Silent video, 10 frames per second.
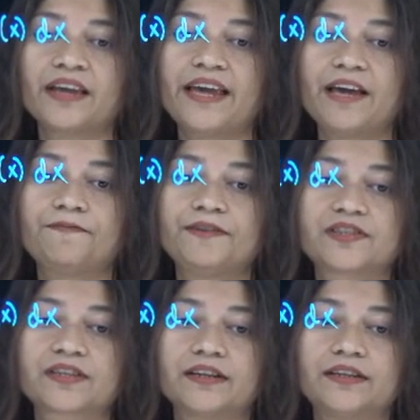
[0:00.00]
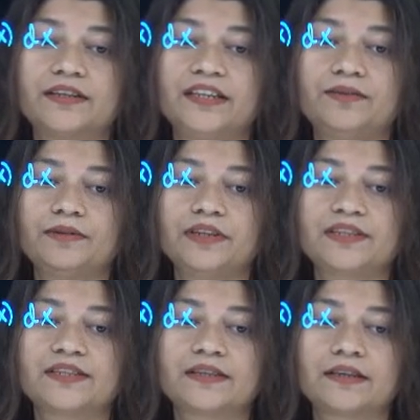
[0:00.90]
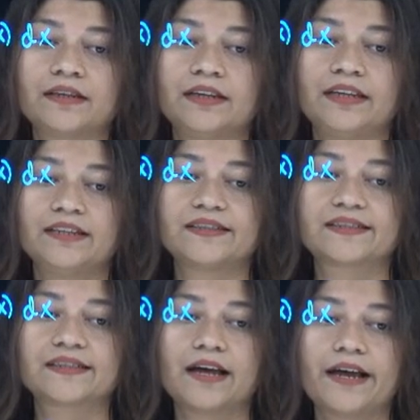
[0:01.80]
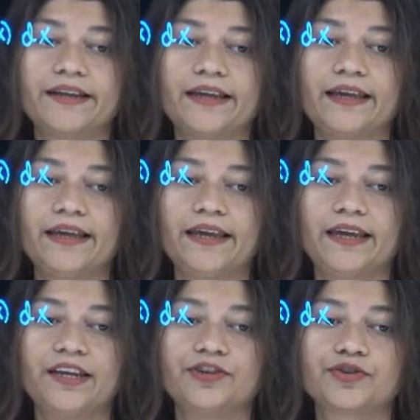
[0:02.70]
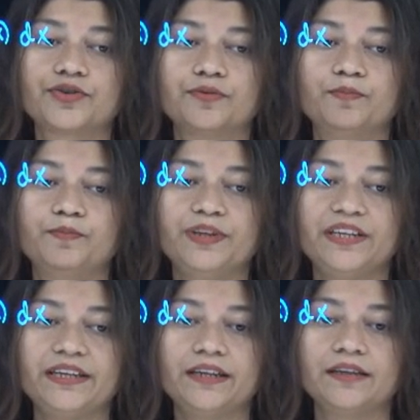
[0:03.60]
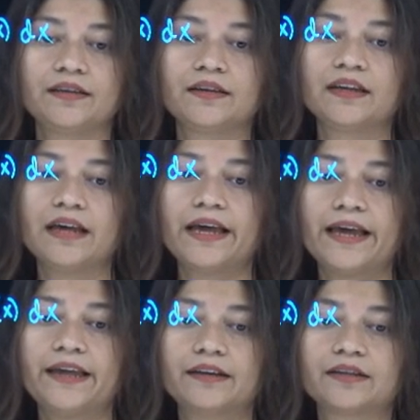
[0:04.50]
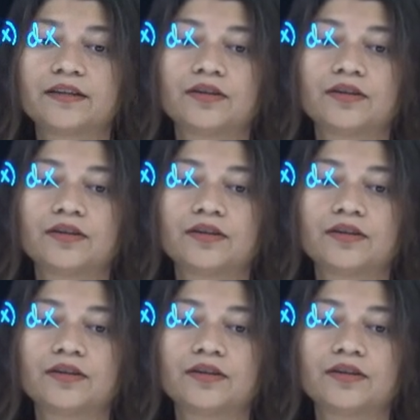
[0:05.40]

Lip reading: f is continuous inside A to B and